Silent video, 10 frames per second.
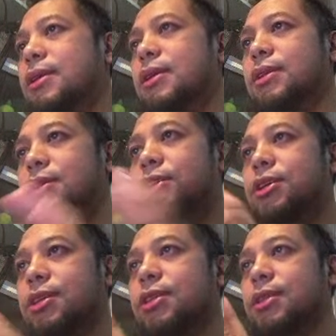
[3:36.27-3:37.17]
just
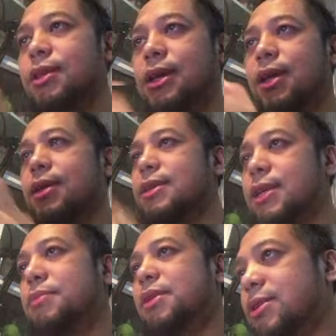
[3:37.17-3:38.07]
60
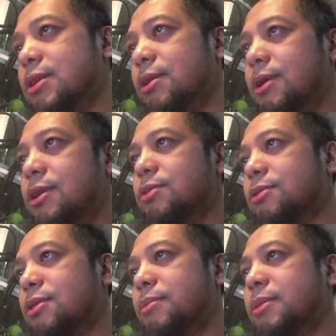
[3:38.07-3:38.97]
minutes ago. I just wrote
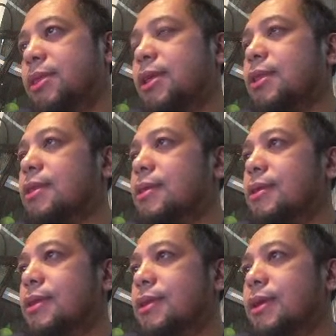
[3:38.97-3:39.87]
about it.
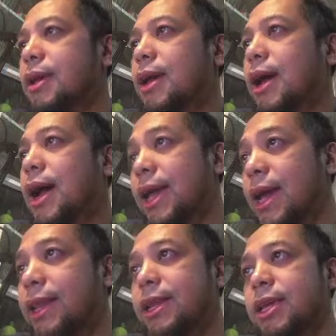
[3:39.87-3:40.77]
I had an
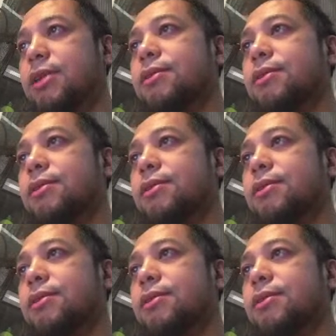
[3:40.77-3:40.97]
ego.